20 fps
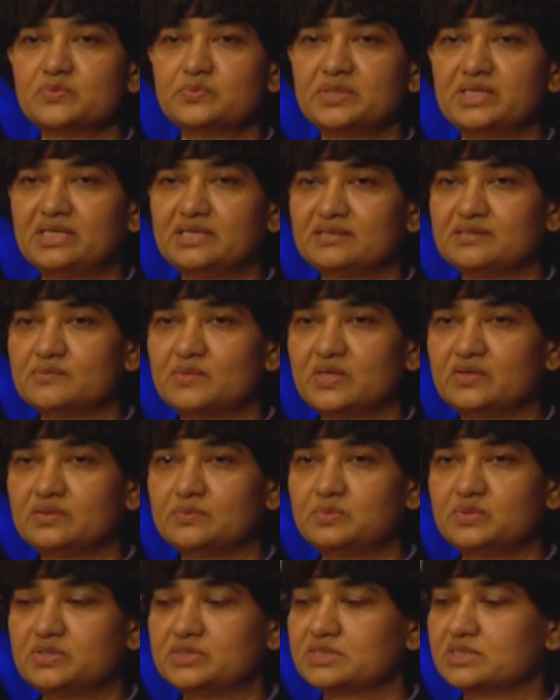opinion about the
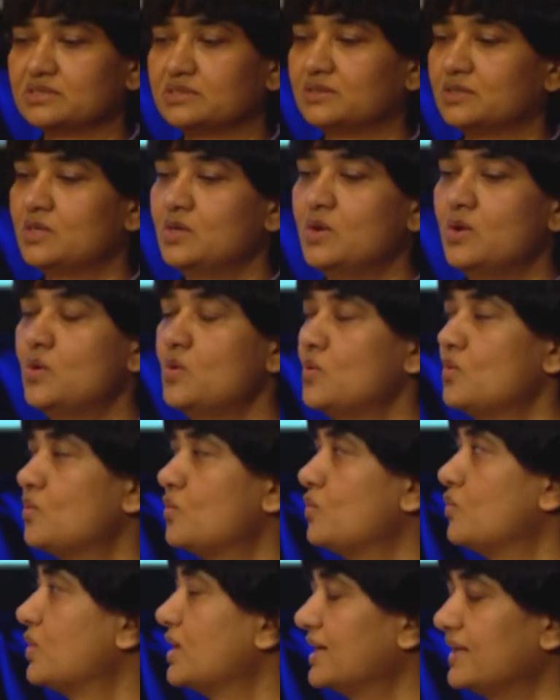person.
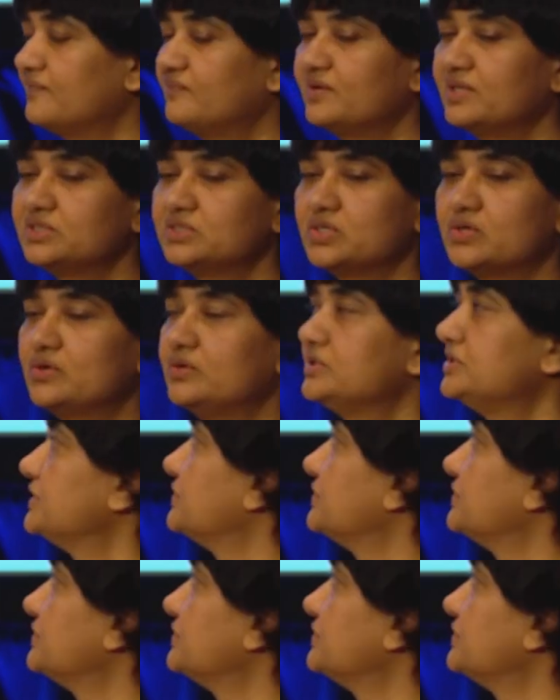What if I told